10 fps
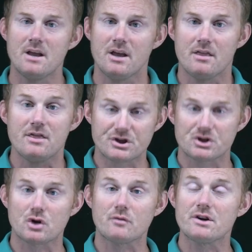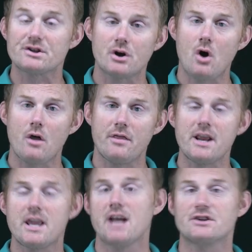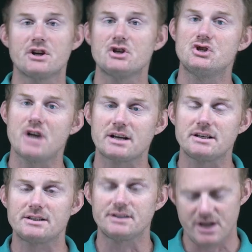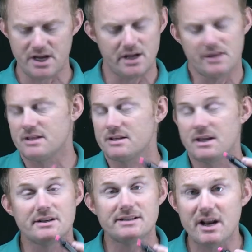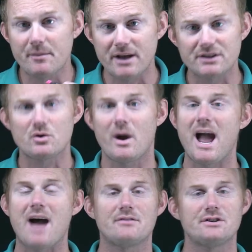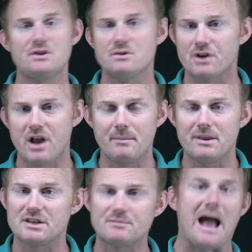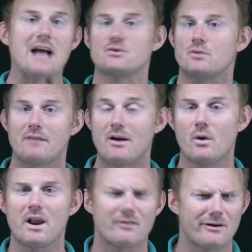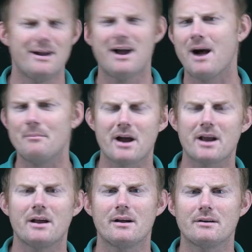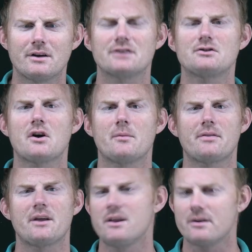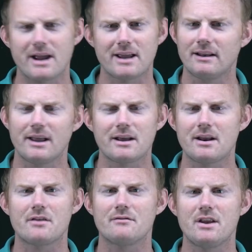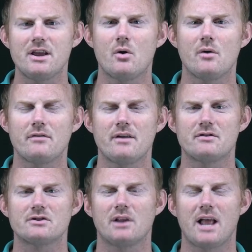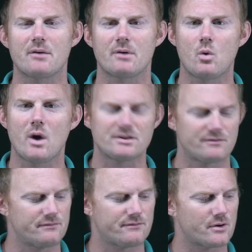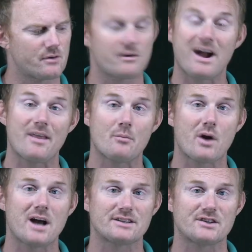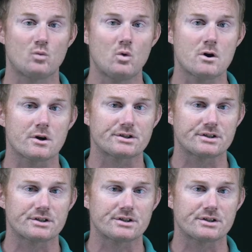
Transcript: The server is going to authenticate. It's going to check to see in, in the database, do I have this username and this password, right? Whatever. I'm not going to going to talk about that here. I can link another video if, if there's a lot of requests for, for how that process works.